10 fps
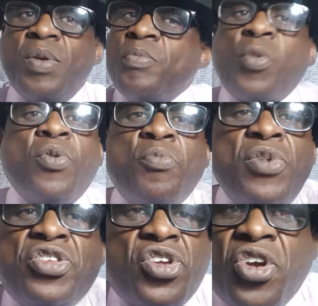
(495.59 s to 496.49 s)
But when
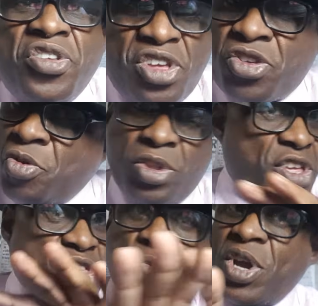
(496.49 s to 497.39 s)
we turn this corner, I
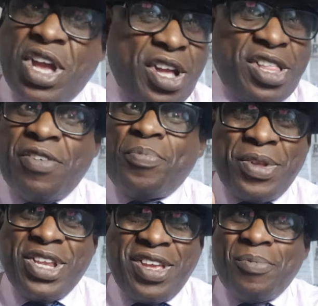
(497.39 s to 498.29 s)
swear I never
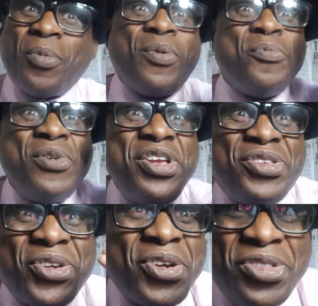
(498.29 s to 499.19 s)
believed, but when we
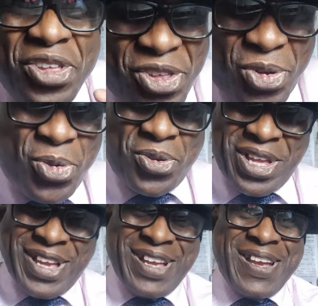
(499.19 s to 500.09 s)
turn this corner,
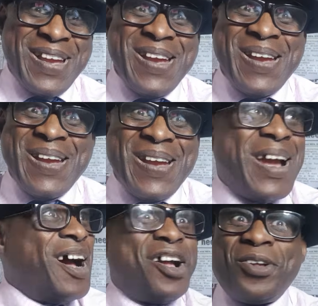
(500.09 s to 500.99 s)

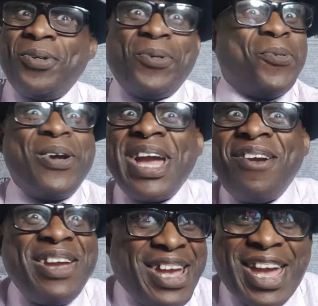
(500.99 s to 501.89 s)
I don't know where
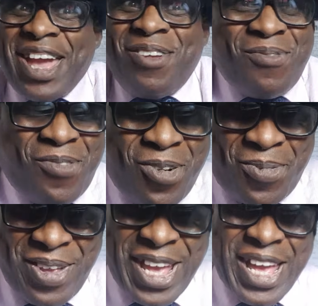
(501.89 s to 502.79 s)
it came from
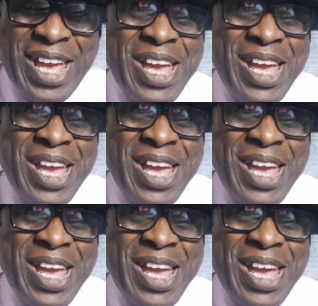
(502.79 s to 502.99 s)
yet.